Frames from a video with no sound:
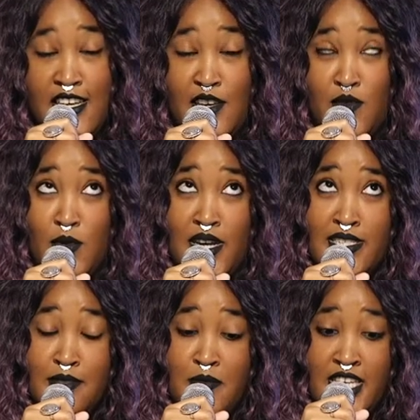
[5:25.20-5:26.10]
If you
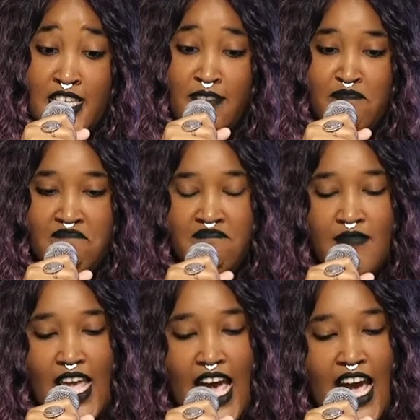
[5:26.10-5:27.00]
ask me,
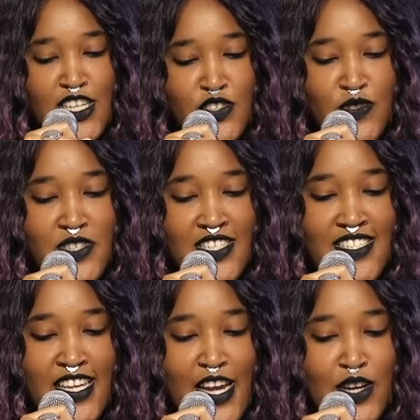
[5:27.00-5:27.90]
Astrid as
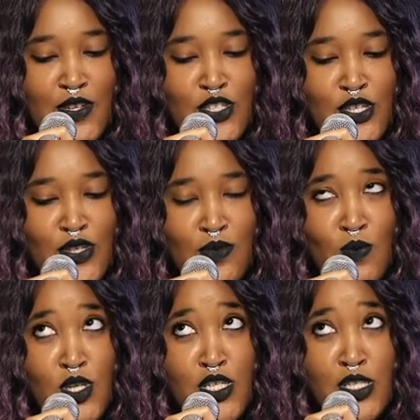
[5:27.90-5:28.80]
a character
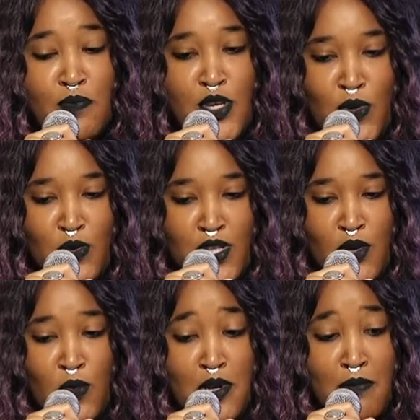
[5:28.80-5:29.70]
was
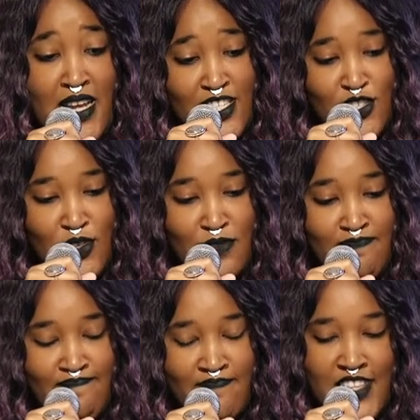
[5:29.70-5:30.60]
purely ornamental
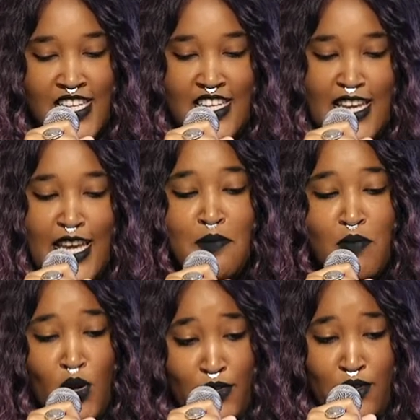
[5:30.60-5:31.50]
in
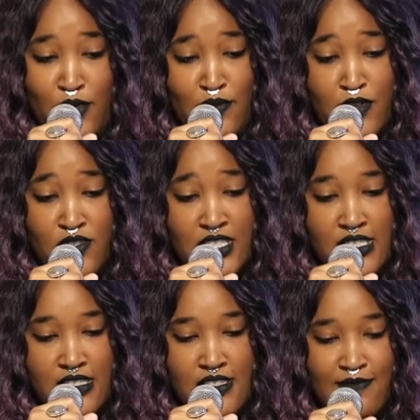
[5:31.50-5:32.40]
both
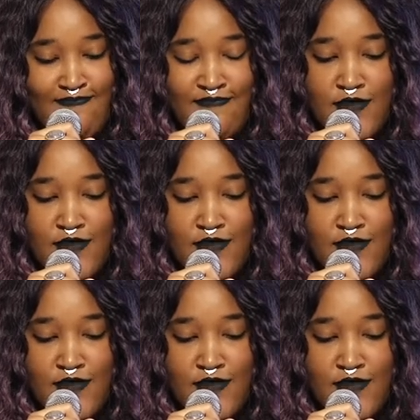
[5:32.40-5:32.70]
universes.